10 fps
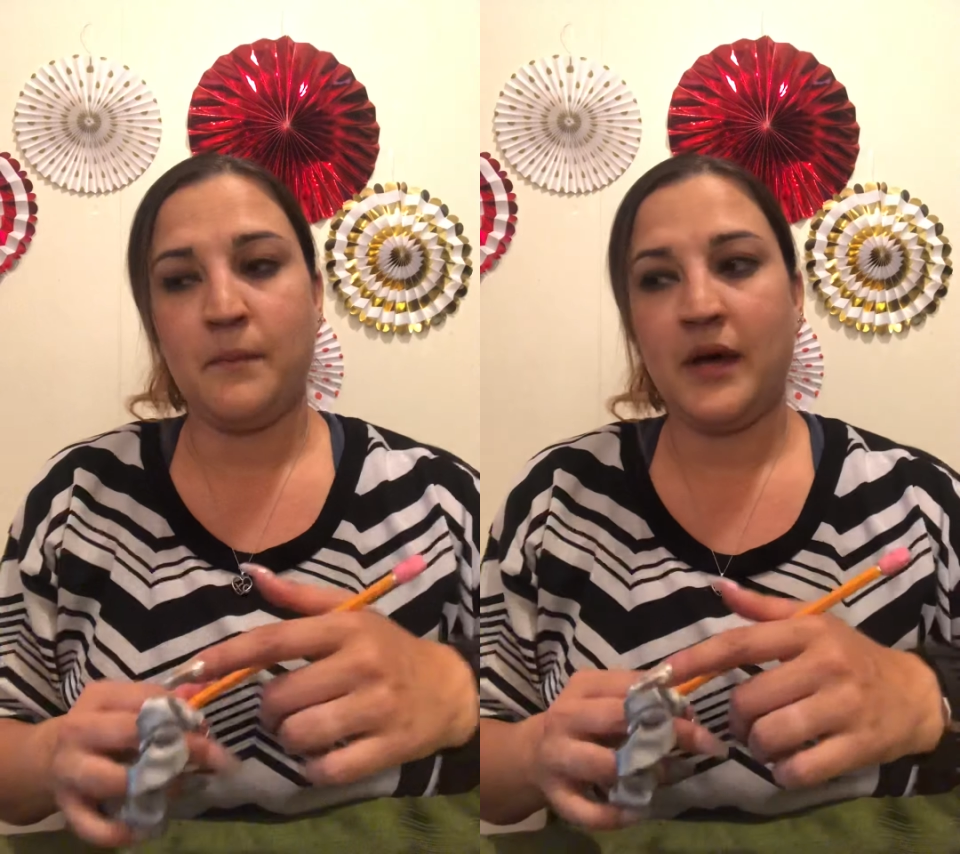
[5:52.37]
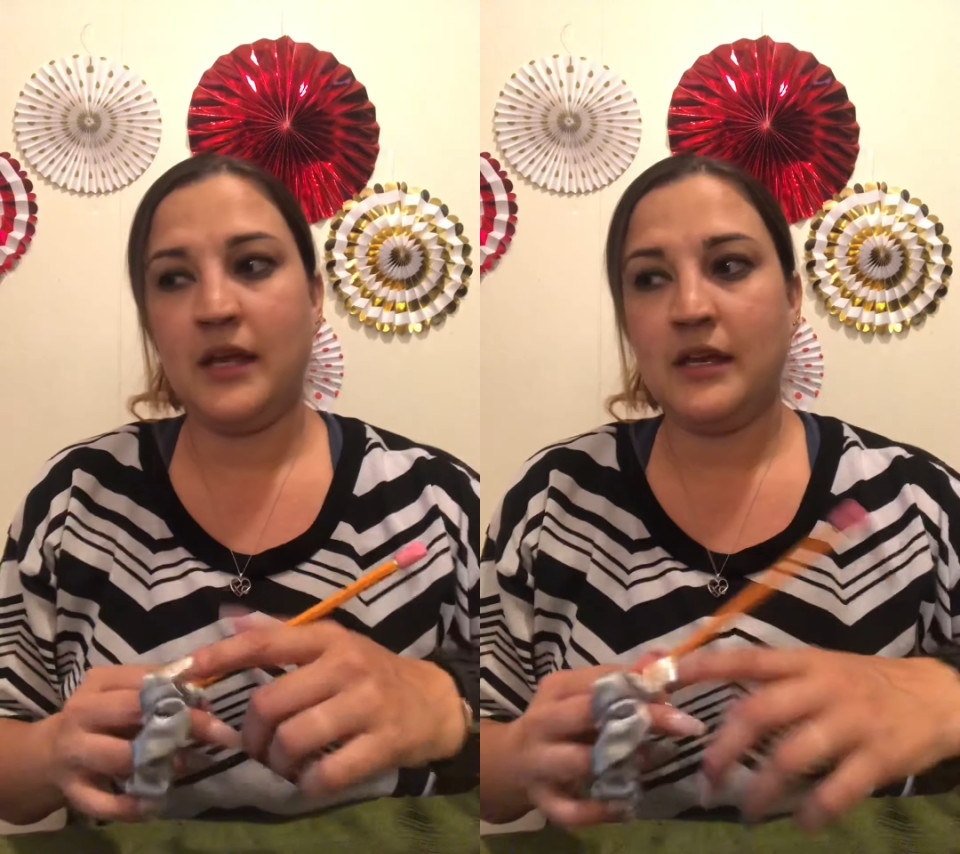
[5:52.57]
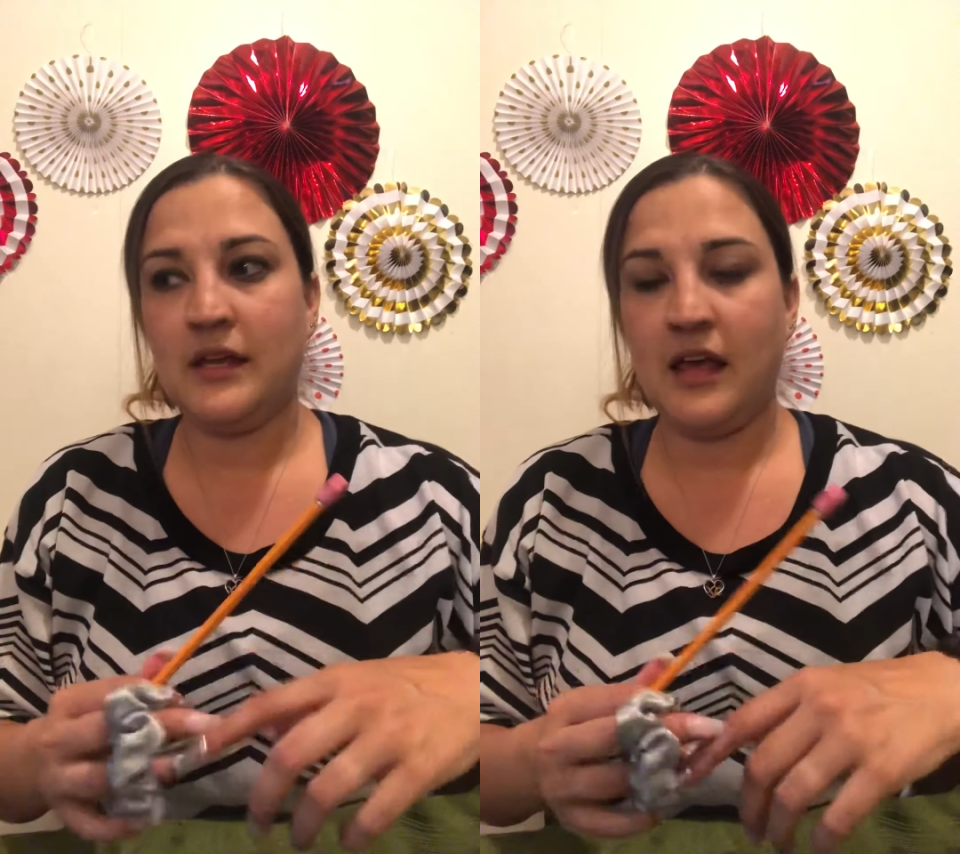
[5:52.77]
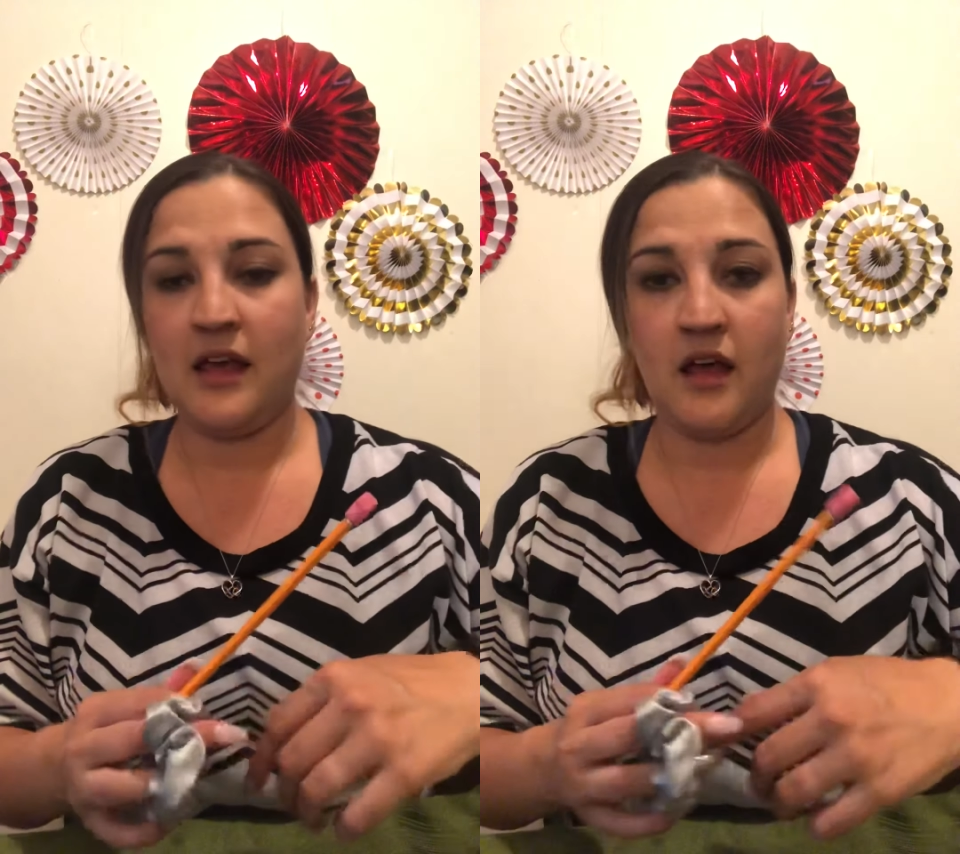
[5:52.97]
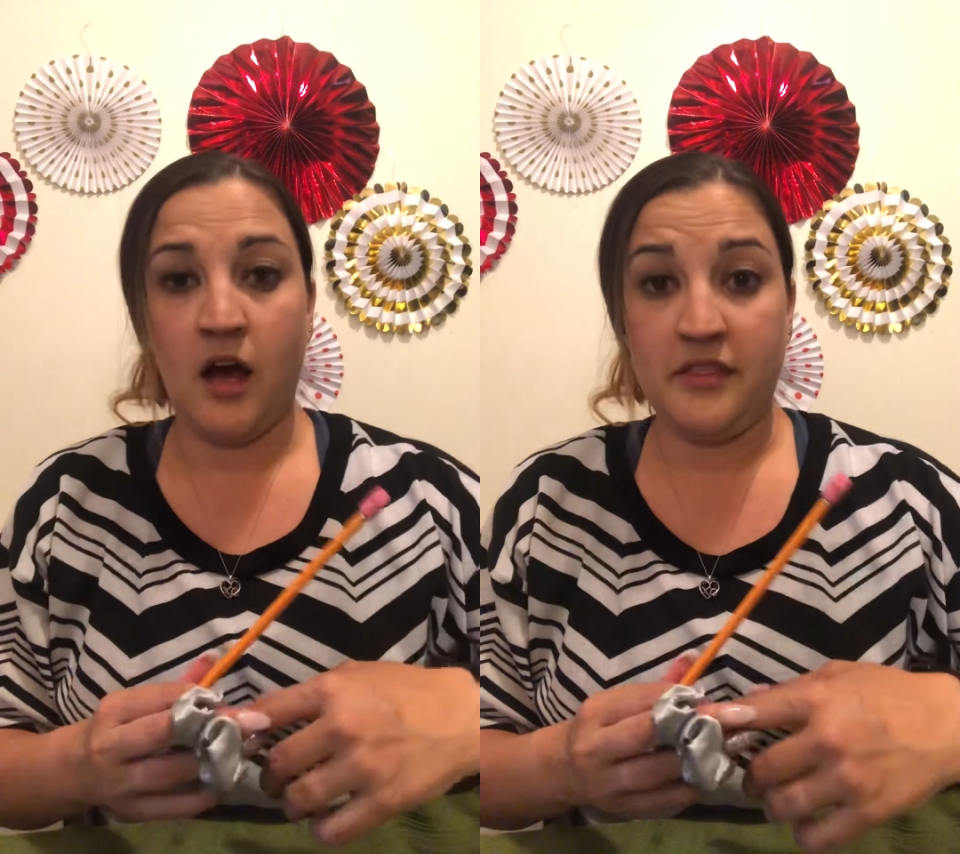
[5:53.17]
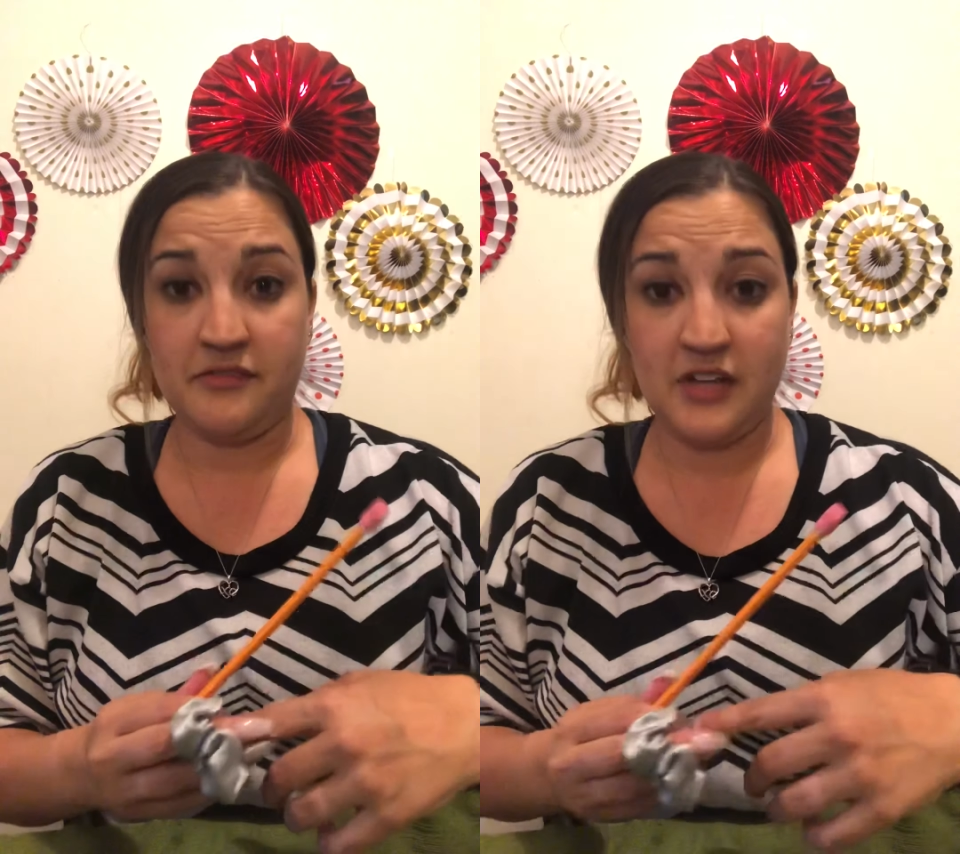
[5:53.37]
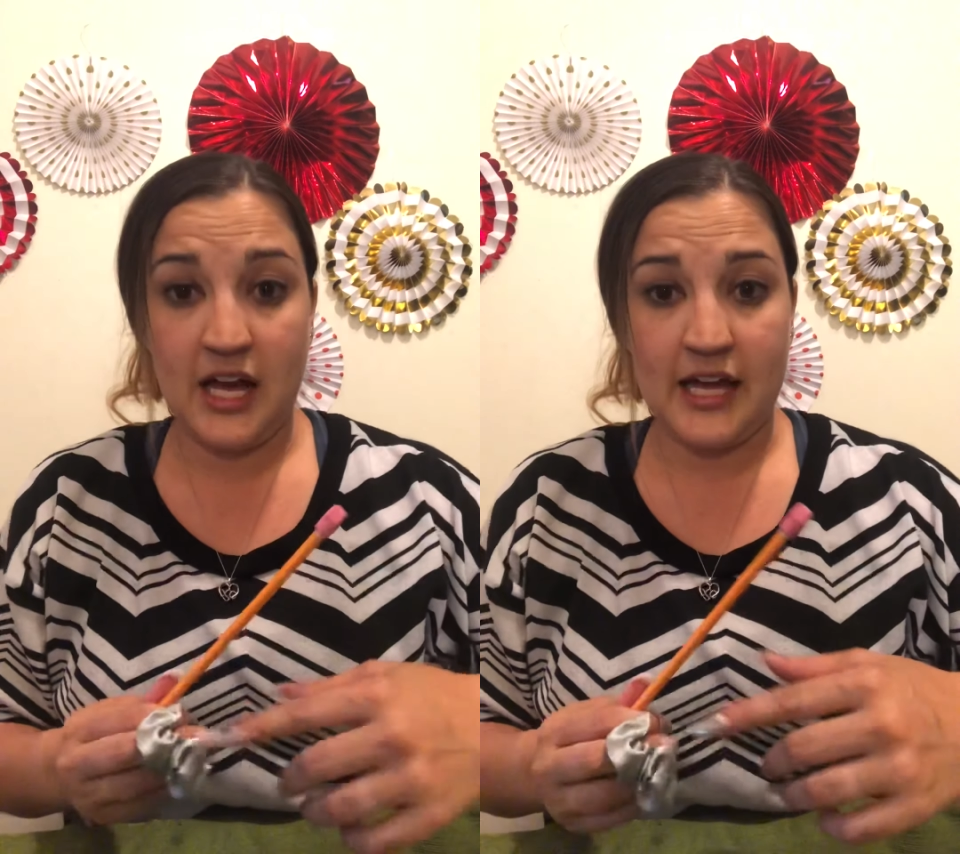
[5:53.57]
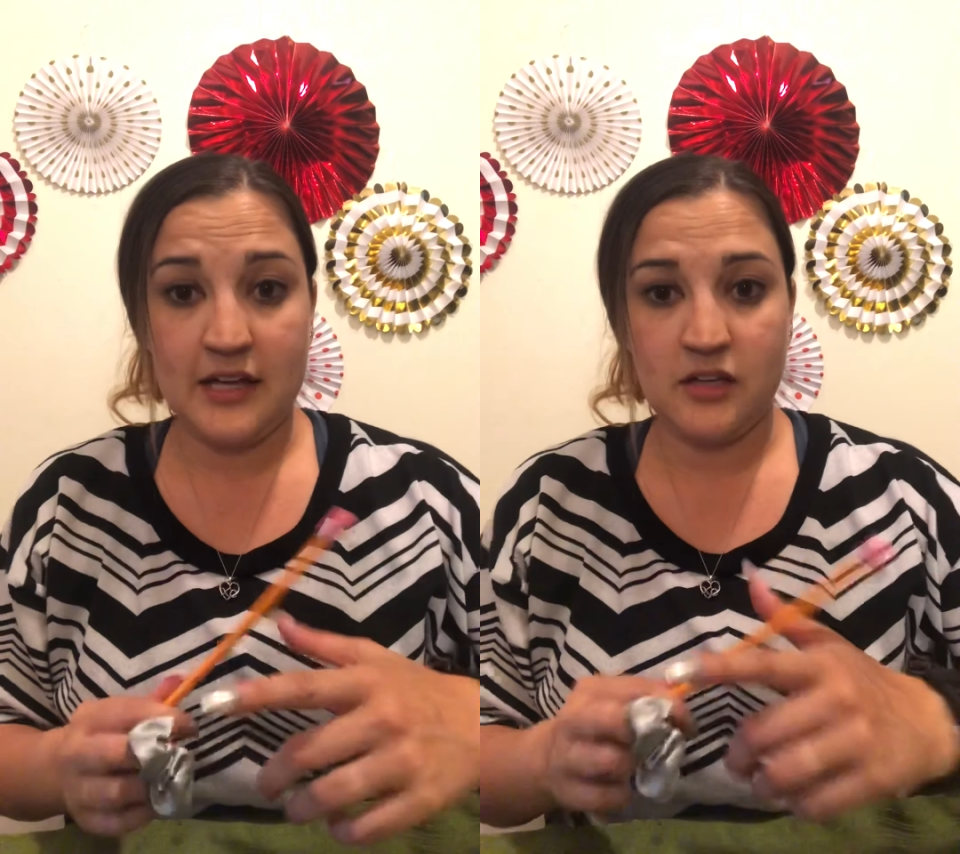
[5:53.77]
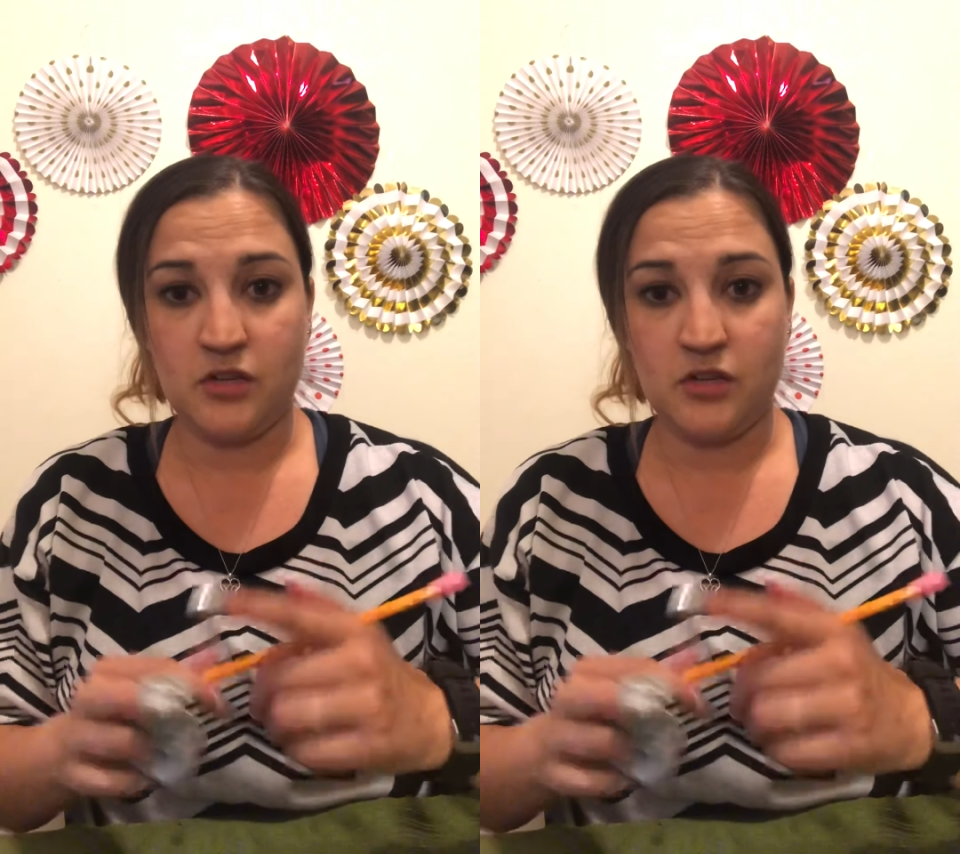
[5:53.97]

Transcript: But on the fly,